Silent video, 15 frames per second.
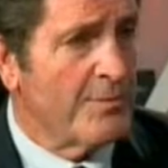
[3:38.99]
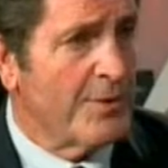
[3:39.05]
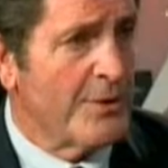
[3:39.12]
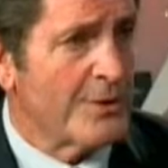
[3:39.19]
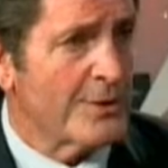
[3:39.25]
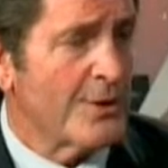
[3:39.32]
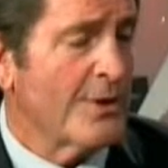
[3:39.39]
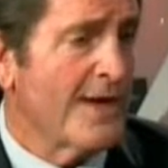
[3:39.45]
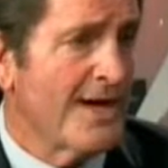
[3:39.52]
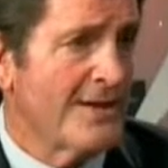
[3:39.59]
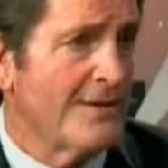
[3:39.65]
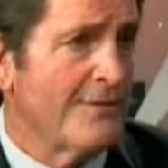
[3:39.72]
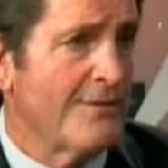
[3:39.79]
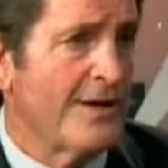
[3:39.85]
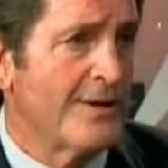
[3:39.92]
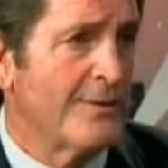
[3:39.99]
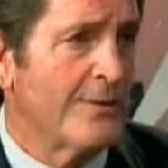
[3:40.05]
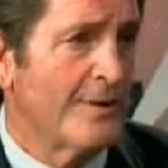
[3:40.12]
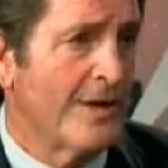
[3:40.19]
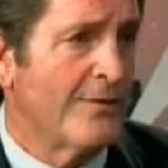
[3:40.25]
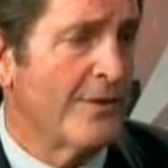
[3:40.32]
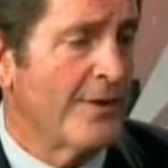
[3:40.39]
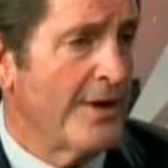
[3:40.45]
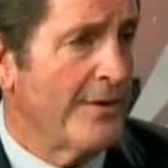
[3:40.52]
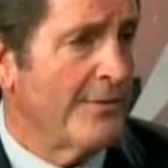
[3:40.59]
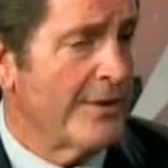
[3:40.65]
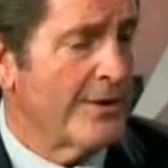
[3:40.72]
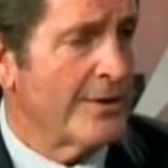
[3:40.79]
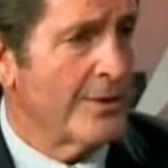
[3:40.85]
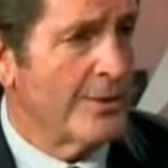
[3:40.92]
proposal at the federal level
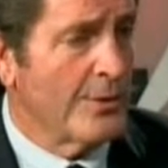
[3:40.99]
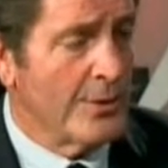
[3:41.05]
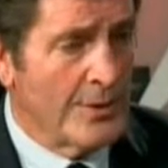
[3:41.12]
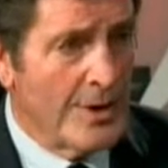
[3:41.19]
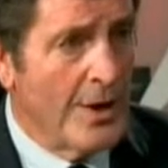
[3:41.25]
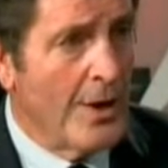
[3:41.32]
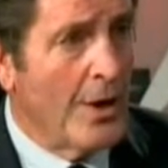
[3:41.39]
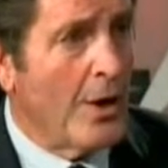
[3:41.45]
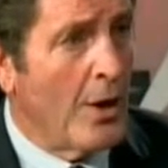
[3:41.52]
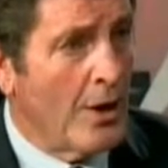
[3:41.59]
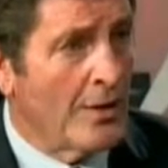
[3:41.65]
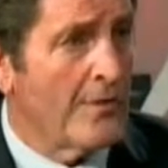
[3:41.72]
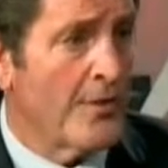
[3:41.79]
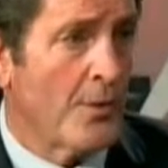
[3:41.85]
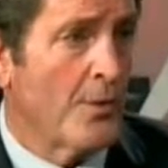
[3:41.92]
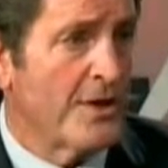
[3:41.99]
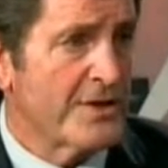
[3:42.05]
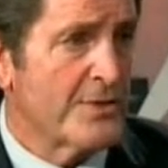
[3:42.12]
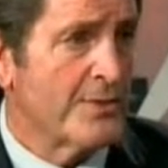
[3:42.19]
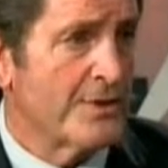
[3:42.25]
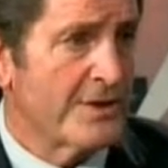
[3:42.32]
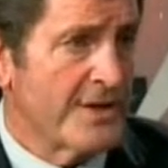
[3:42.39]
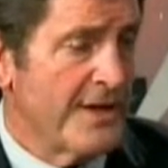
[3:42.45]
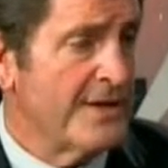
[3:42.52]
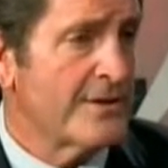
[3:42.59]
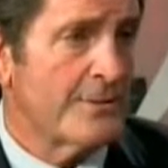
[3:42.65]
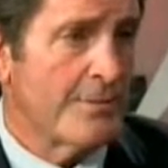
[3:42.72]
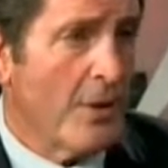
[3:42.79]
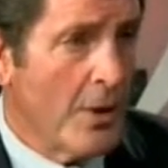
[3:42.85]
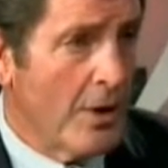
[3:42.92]
that would include all of the western
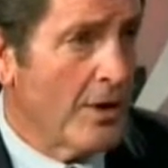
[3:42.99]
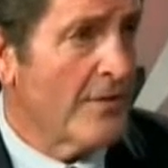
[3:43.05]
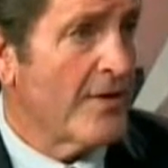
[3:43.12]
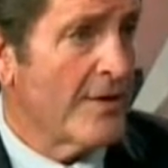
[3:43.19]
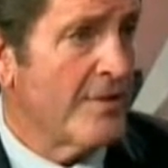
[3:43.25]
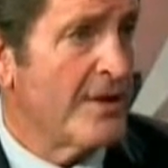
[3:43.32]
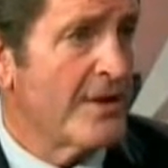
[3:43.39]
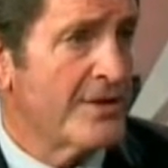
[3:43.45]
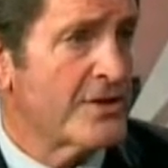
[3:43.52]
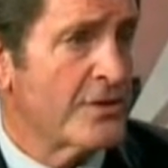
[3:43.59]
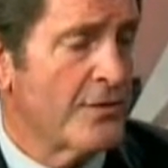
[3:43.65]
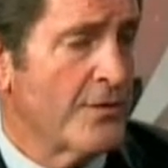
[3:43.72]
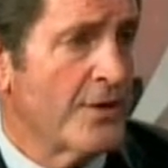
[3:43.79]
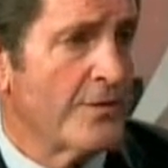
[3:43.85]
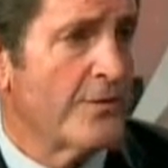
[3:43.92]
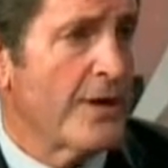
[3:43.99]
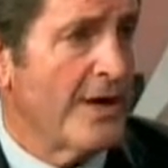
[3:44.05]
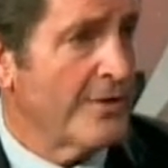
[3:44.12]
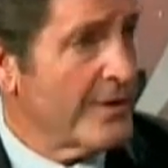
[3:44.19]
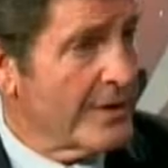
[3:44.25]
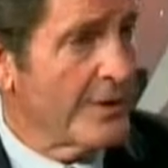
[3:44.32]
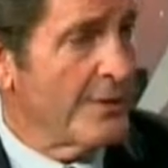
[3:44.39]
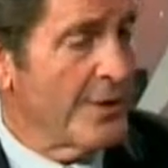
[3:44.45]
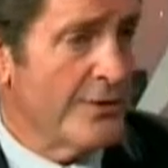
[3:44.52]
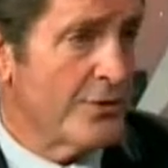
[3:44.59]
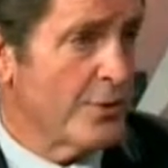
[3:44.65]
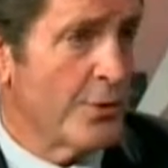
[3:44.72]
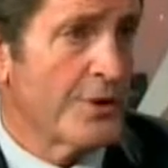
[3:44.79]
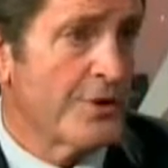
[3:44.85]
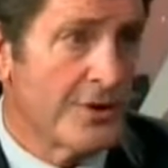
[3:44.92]
states, all of them in a severe drought,
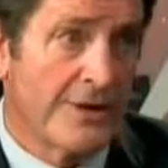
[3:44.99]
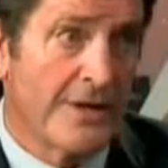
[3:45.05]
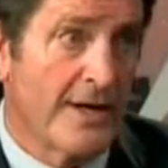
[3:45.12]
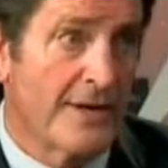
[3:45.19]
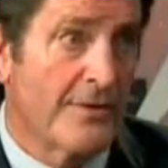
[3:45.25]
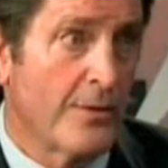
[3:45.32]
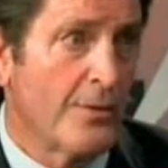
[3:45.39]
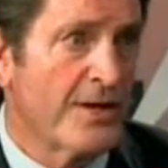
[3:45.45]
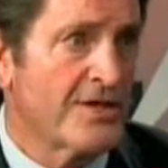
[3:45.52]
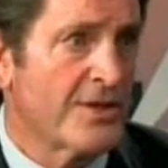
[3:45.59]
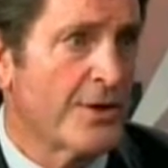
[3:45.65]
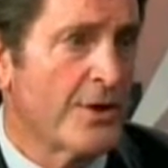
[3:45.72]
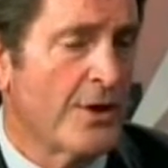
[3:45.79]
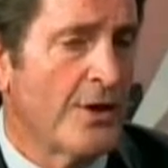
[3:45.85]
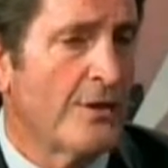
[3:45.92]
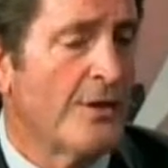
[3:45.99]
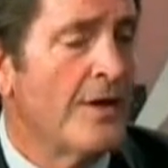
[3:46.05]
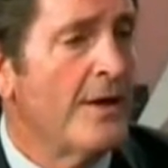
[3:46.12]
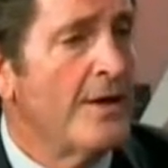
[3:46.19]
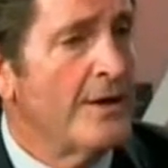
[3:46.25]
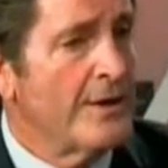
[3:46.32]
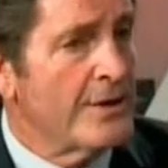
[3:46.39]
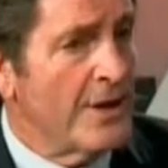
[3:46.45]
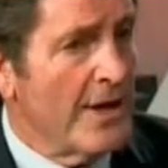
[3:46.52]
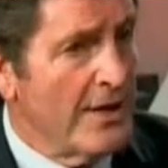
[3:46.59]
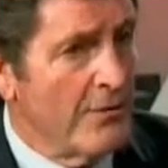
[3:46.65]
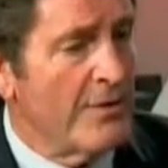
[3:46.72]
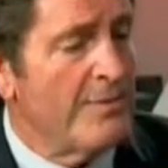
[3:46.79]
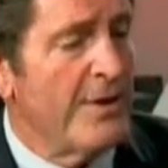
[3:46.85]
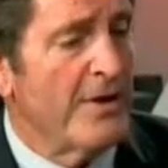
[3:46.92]
including Georgia, not on the west at all.
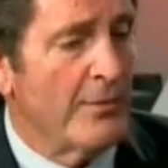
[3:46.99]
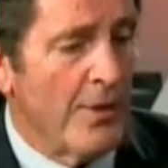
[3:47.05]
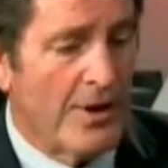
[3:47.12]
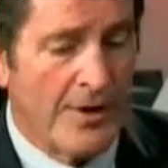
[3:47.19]
Then it would be a